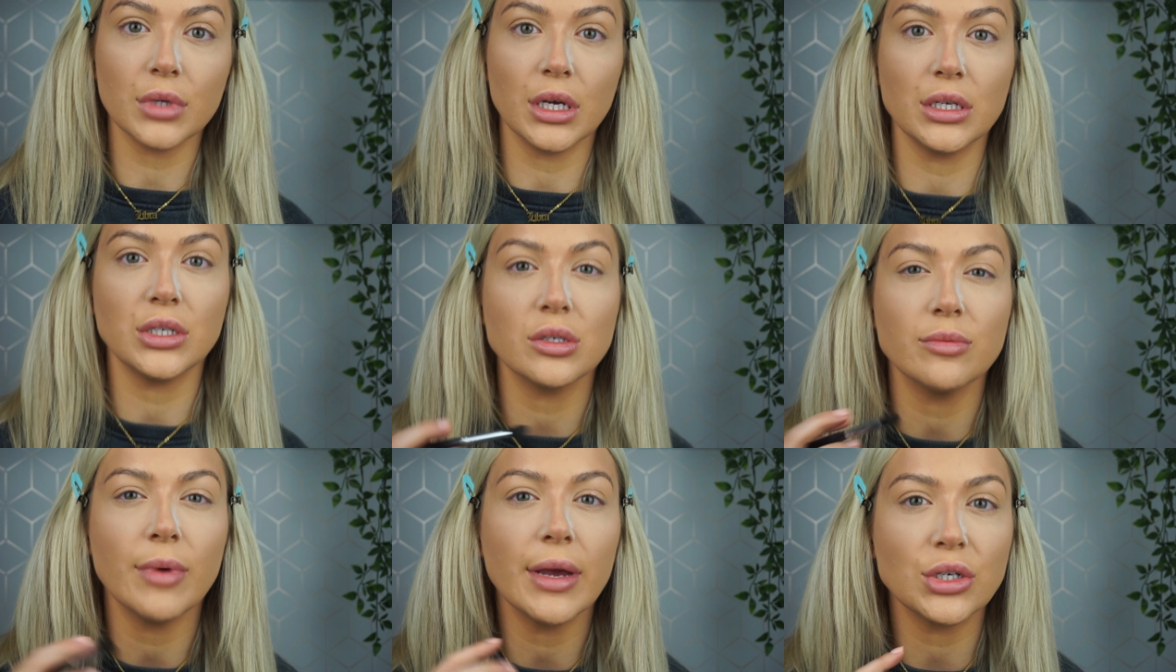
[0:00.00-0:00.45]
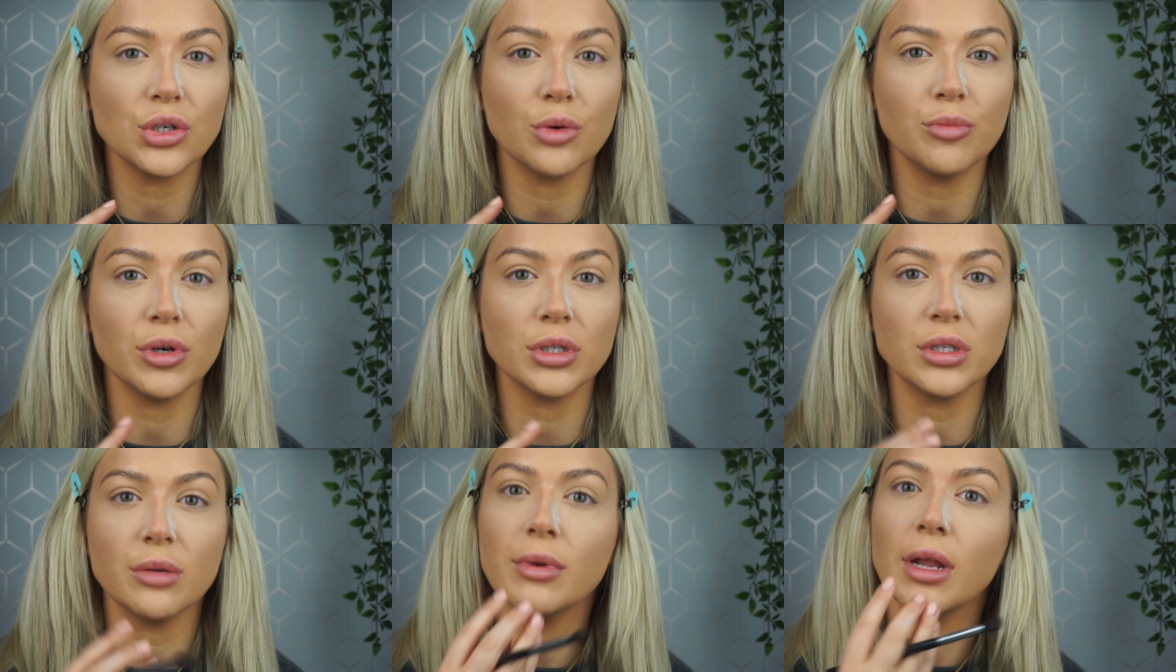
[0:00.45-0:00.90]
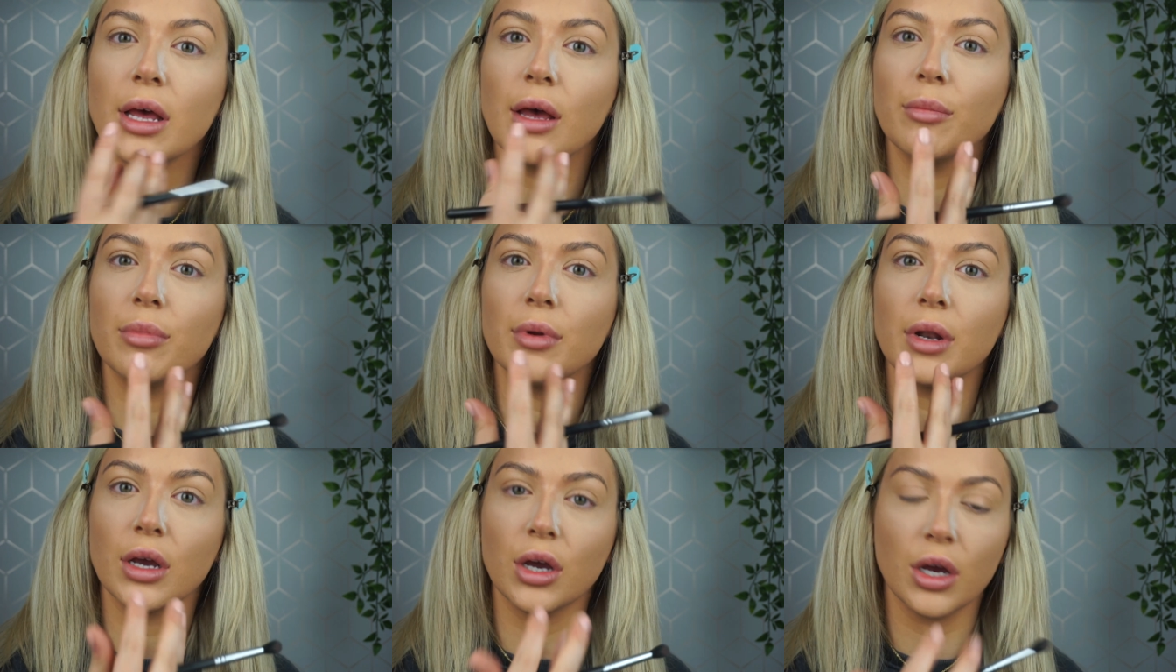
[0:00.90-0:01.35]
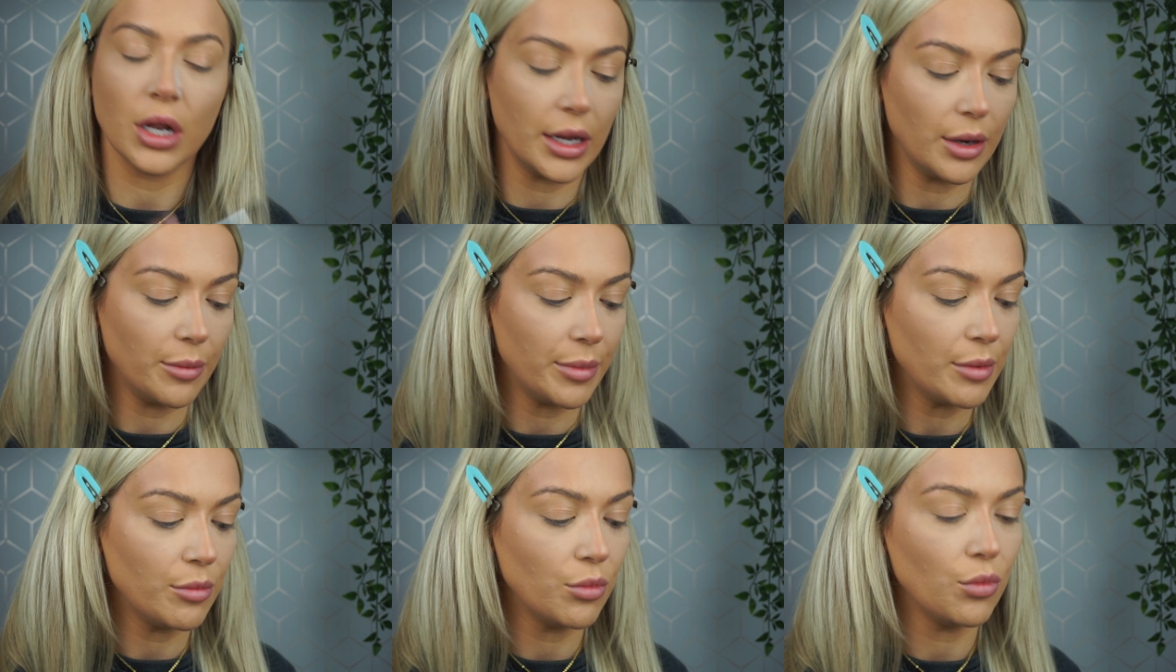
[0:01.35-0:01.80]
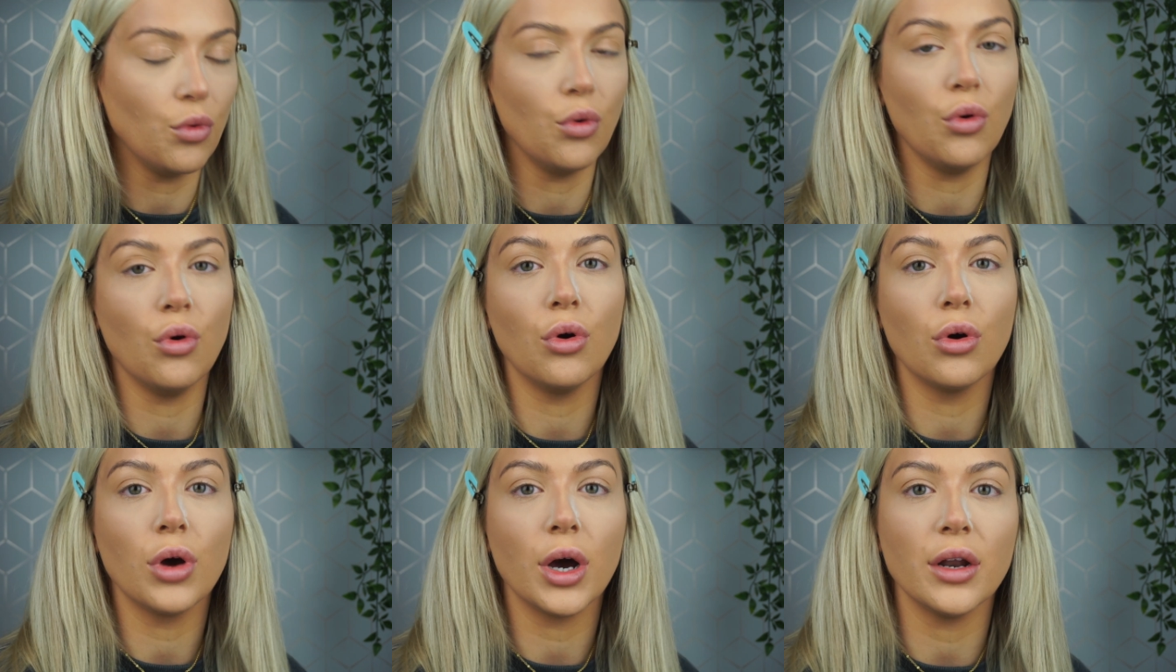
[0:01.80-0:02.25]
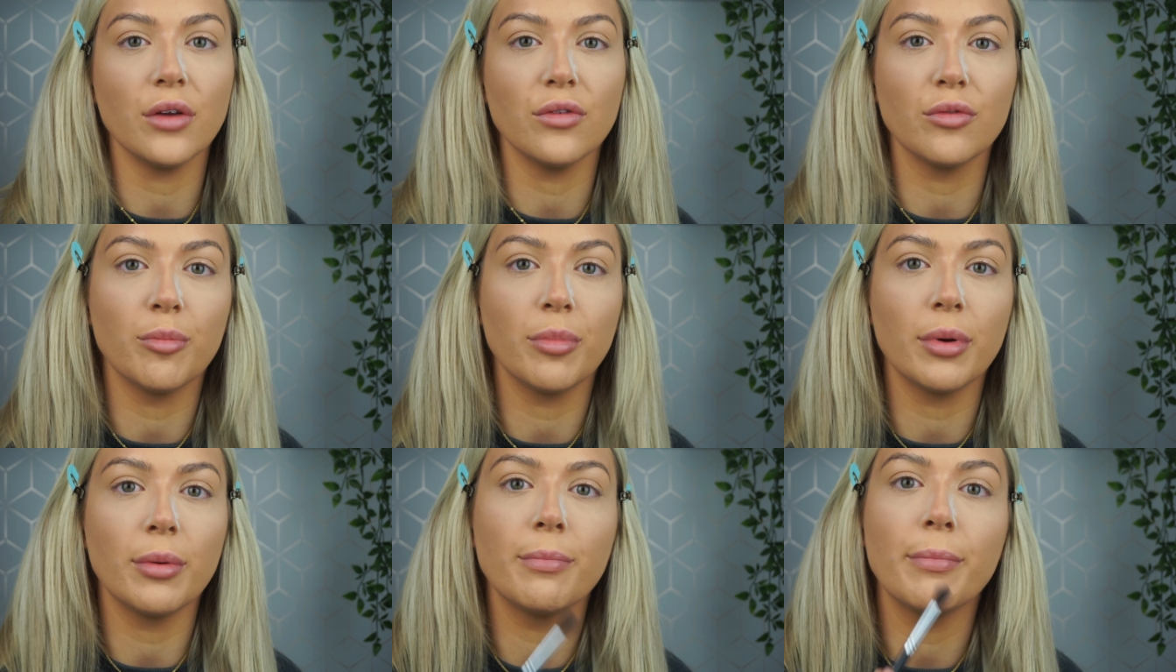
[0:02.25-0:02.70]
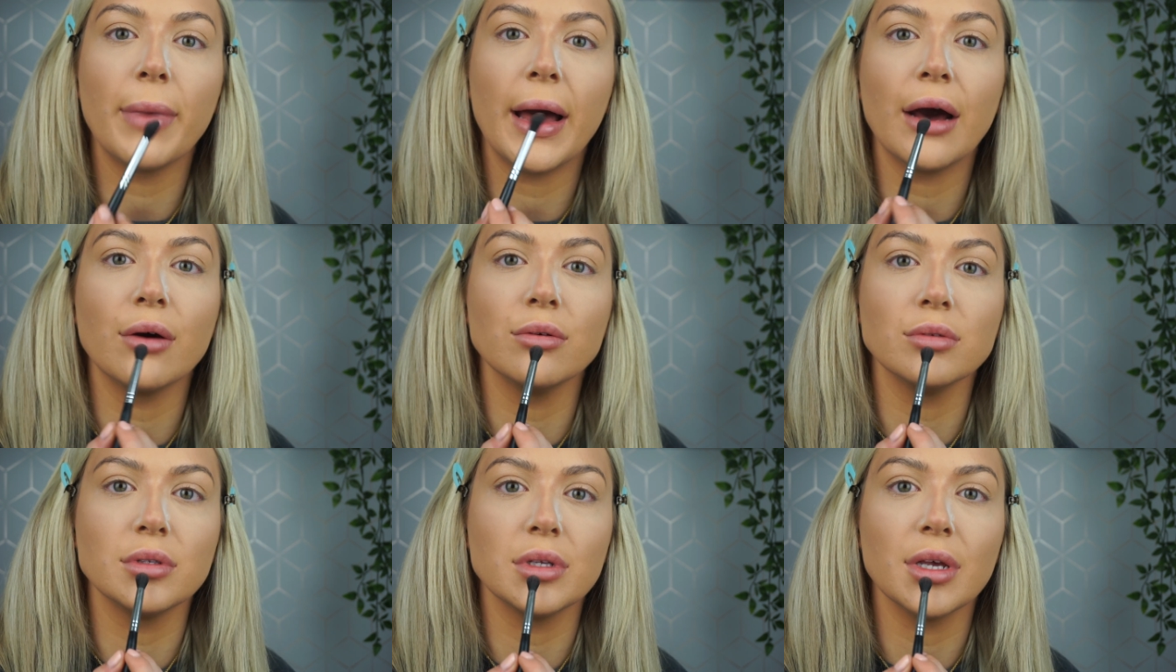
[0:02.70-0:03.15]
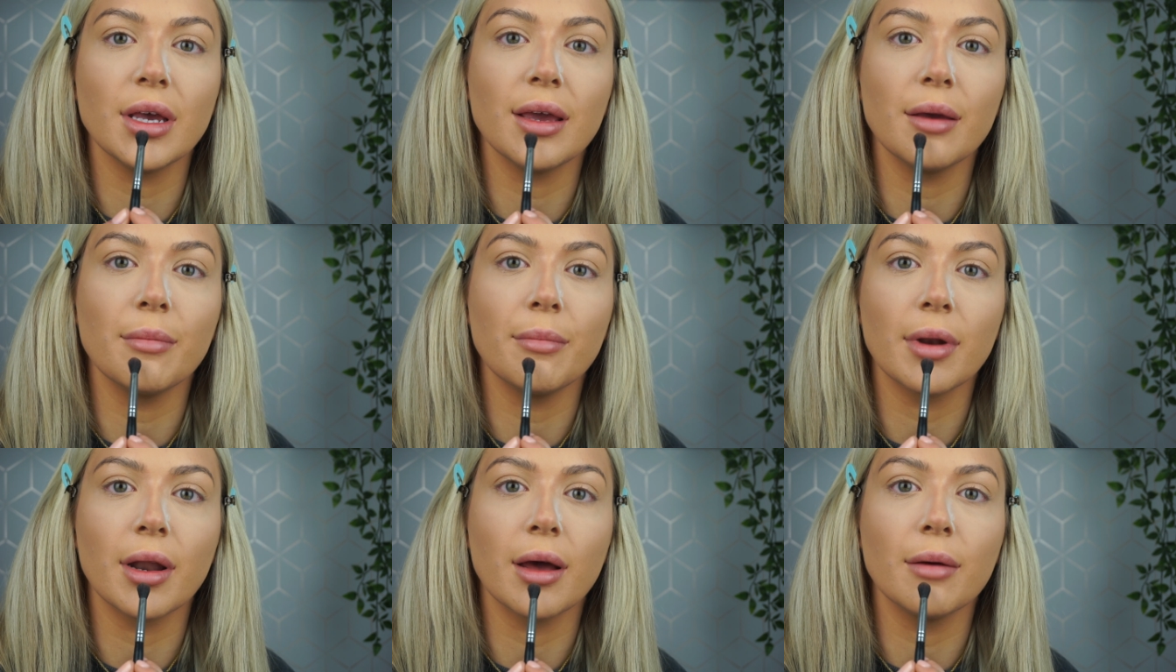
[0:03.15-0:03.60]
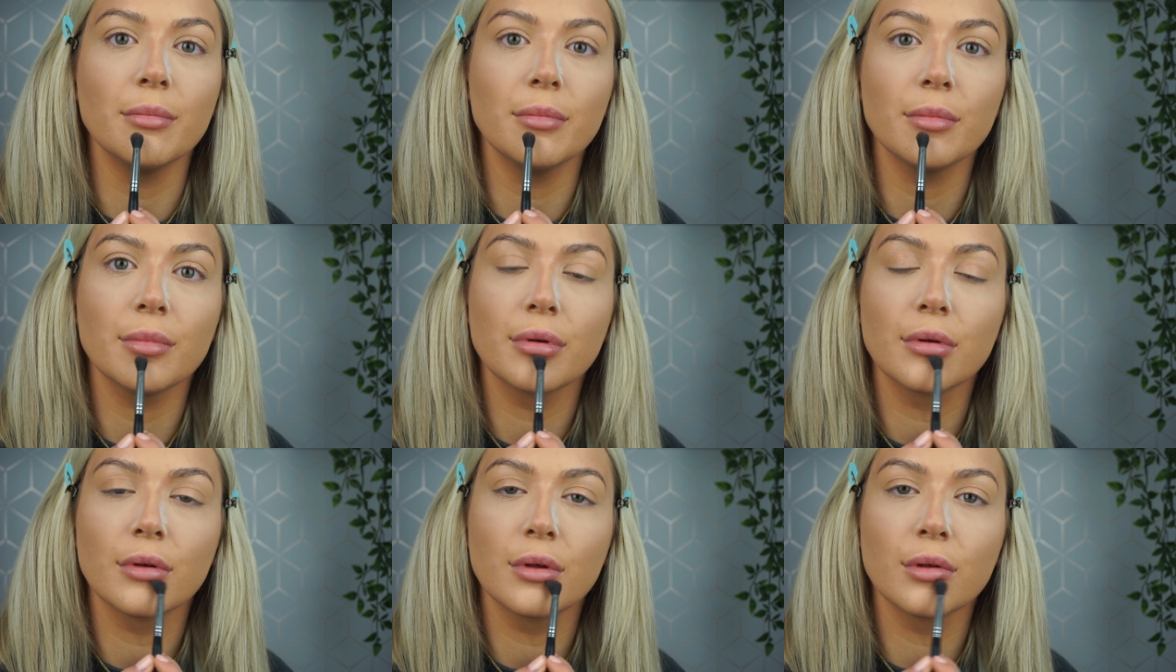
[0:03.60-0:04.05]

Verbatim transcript: It just makes your bottom lip look a little bit more kind of pouty and plump.